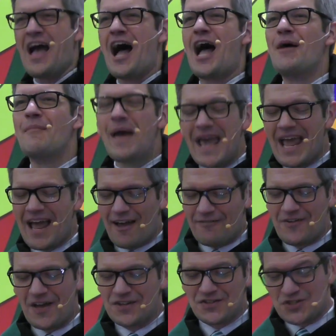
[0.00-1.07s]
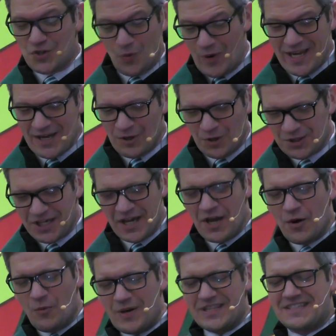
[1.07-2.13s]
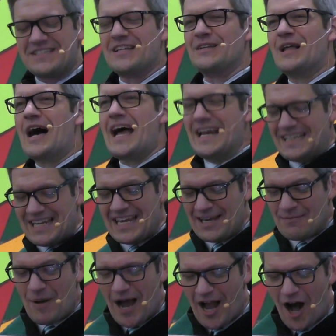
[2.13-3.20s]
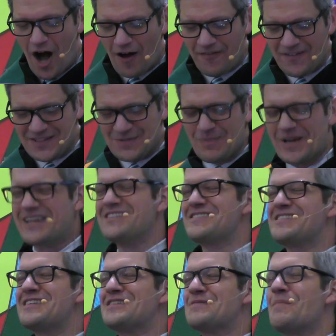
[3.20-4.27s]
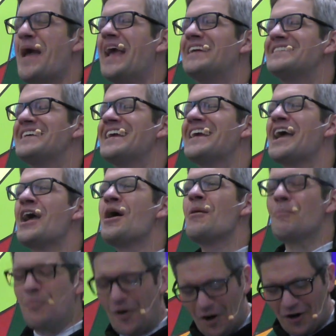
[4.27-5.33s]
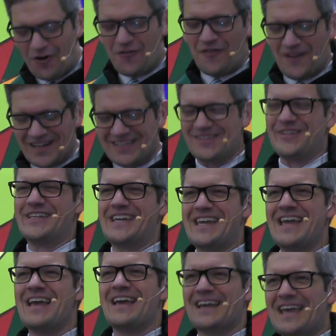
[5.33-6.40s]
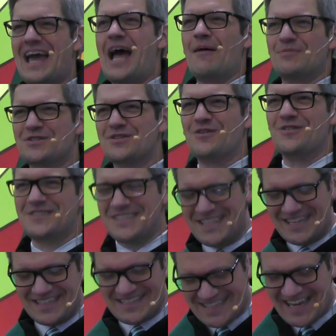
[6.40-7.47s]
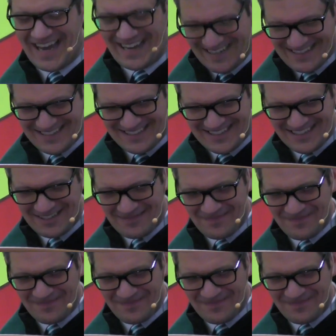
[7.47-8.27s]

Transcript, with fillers: I may have squealed with delight in my office because this painting perfectly captures this text.